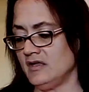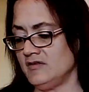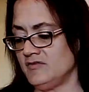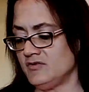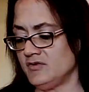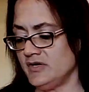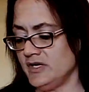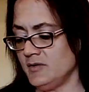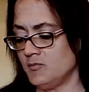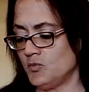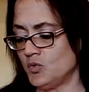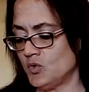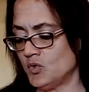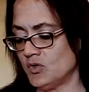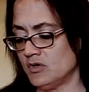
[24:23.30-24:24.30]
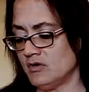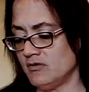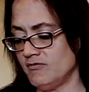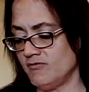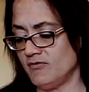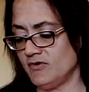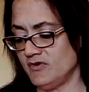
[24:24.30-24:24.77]
Is there any more
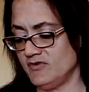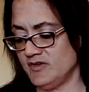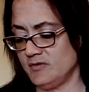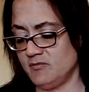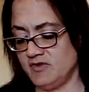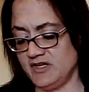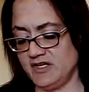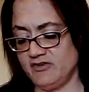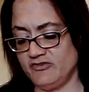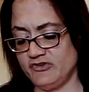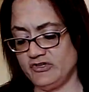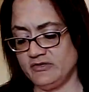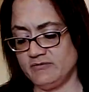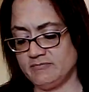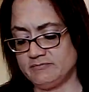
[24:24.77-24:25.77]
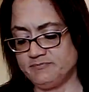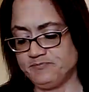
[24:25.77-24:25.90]
for temptation